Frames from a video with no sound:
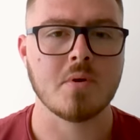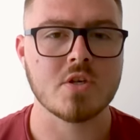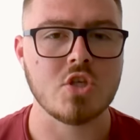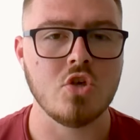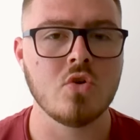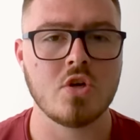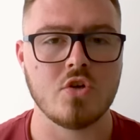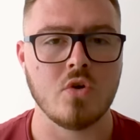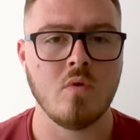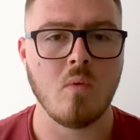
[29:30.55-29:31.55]
because you can
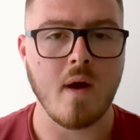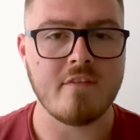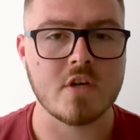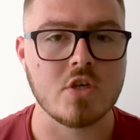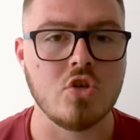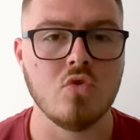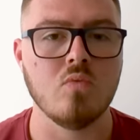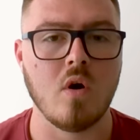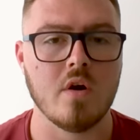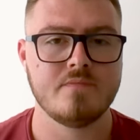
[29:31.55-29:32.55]
do whatever you
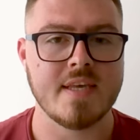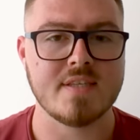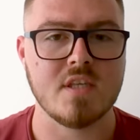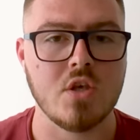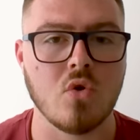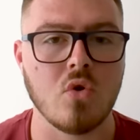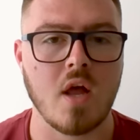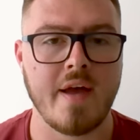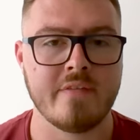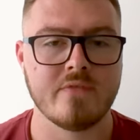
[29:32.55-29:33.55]
want. It's your
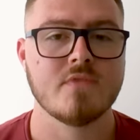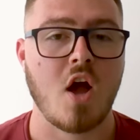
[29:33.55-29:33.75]
life.